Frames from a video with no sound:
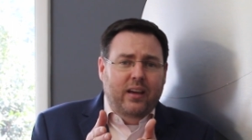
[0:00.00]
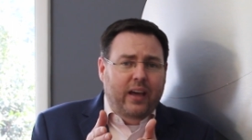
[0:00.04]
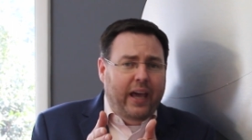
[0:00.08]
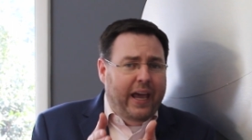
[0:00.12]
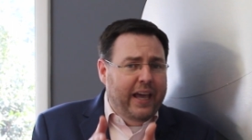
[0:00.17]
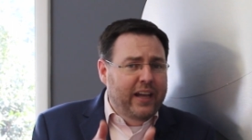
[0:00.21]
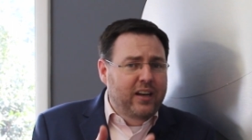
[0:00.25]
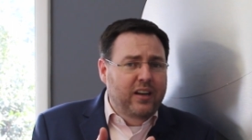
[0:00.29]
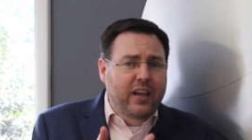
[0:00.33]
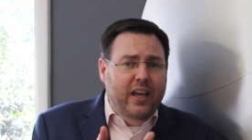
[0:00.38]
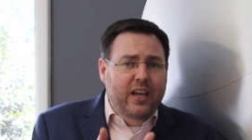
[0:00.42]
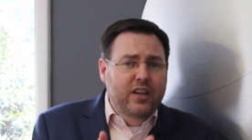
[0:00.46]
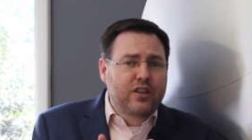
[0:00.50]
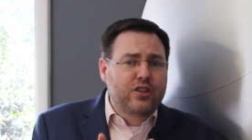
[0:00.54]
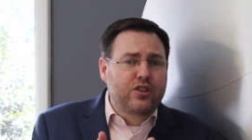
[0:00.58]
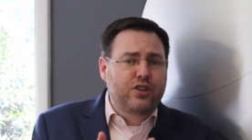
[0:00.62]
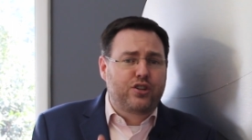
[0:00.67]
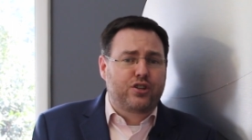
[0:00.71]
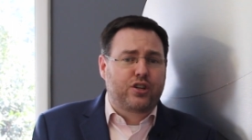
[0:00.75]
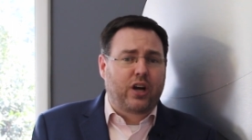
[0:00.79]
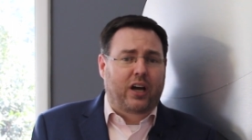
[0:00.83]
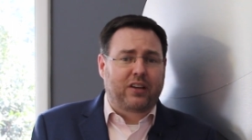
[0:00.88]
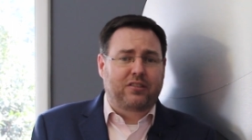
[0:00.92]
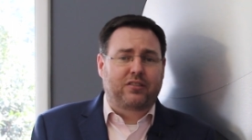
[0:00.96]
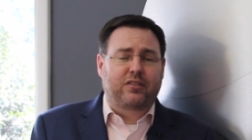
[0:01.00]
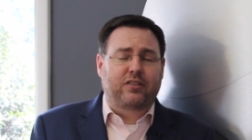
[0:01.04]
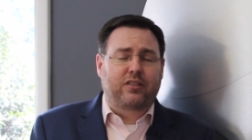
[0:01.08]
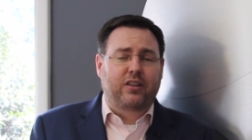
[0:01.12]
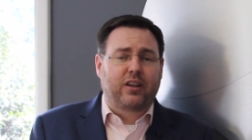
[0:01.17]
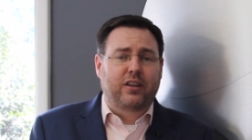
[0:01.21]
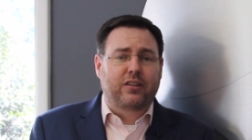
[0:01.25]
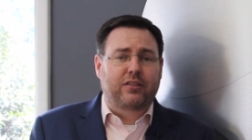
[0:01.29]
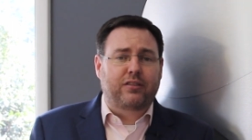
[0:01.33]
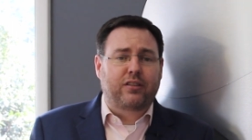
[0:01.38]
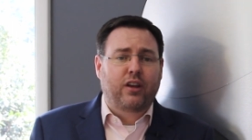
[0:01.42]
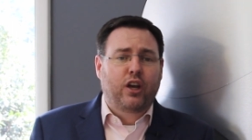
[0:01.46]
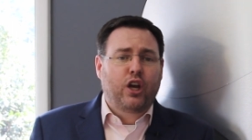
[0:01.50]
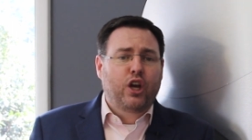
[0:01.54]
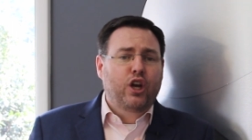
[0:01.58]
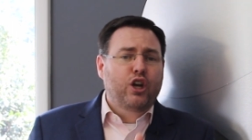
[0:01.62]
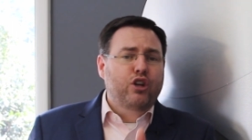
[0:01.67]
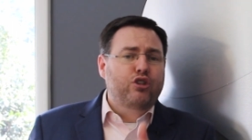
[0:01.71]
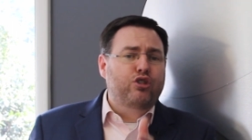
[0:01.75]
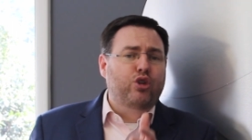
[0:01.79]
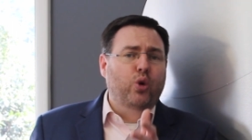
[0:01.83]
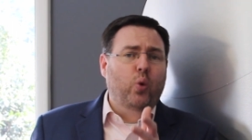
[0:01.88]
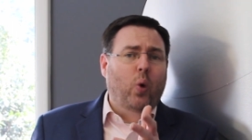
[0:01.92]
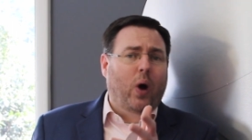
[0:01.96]
and injustice
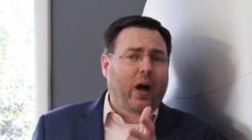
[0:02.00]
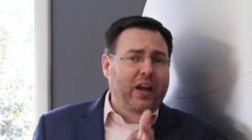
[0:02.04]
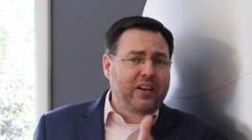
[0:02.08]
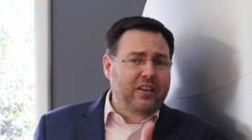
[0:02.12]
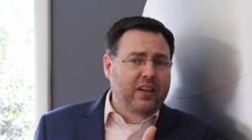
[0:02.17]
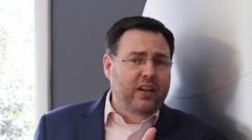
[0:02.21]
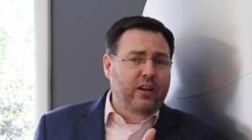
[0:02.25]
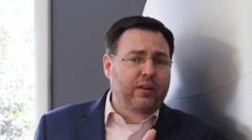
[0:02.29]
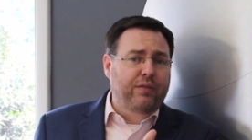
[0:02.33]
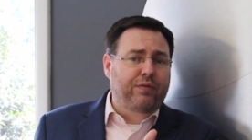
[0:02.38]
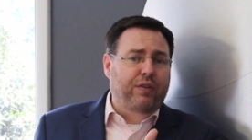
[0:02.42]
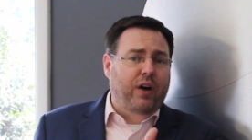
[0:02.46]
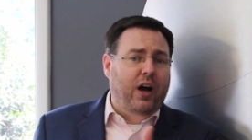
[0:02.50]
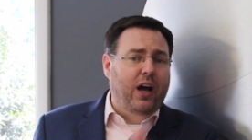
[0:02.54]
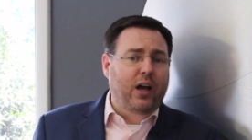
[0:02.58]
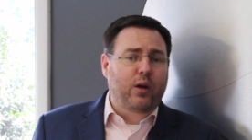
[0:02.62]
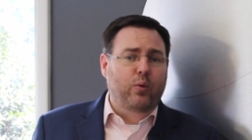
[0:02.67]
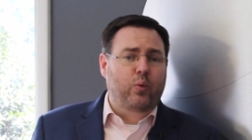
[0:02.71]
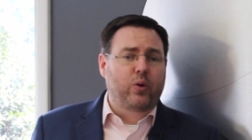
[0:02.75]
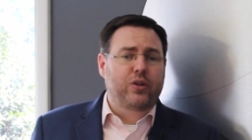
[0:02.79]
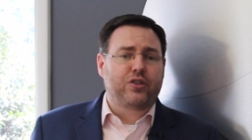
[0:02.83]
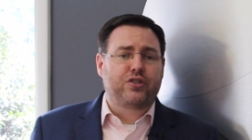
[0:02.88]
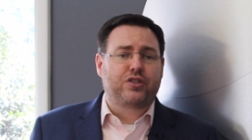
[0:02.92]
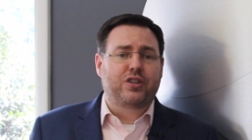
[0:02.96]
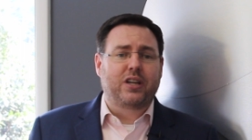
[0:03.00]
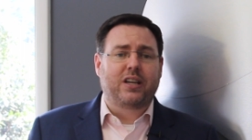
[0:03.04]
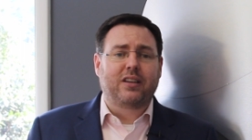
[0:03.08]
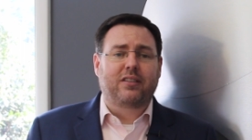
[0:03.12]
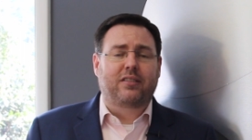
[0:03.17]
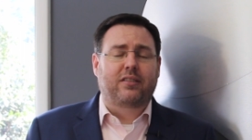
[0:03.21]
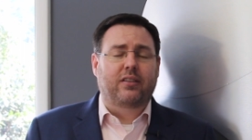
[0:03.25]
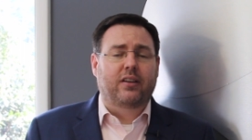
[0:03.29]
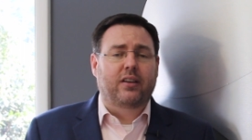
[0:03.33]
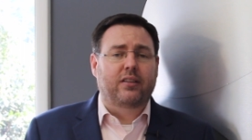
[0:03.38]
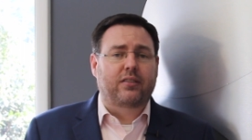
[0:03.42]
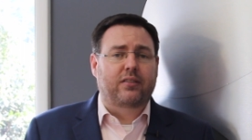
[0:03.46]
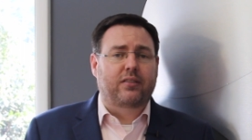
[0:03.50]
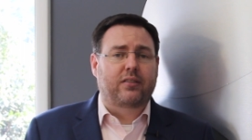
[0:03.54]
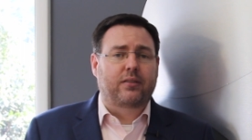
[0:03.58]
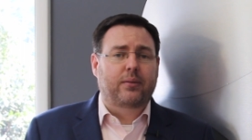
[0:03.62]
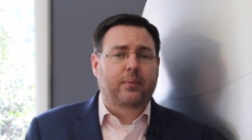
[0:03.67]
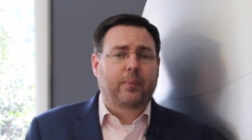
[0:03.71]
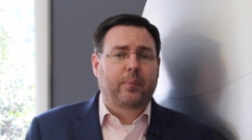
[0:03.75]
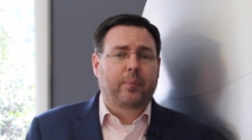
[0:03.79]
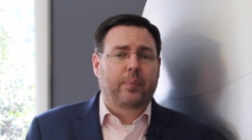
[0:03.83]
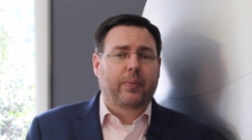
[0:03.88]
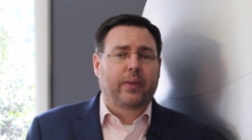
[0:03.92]
to identify with Jesus.